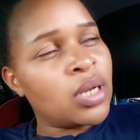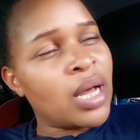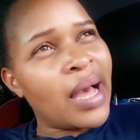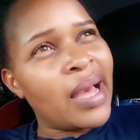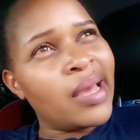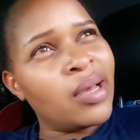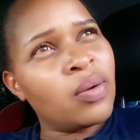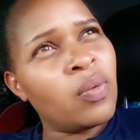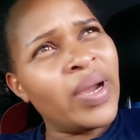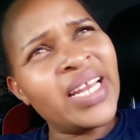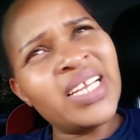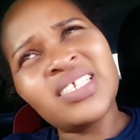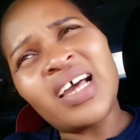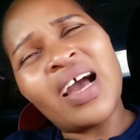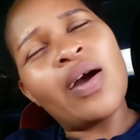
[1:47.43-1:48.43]
I
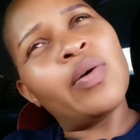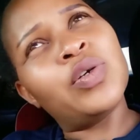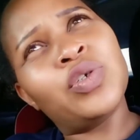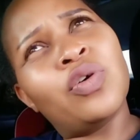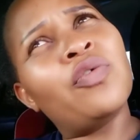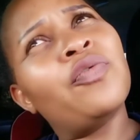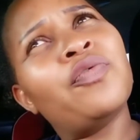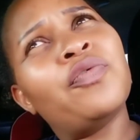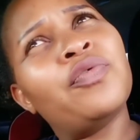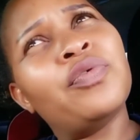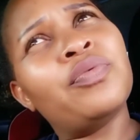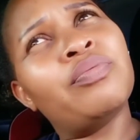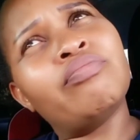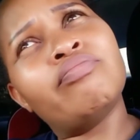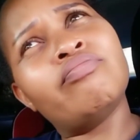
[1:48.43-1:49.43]
went out of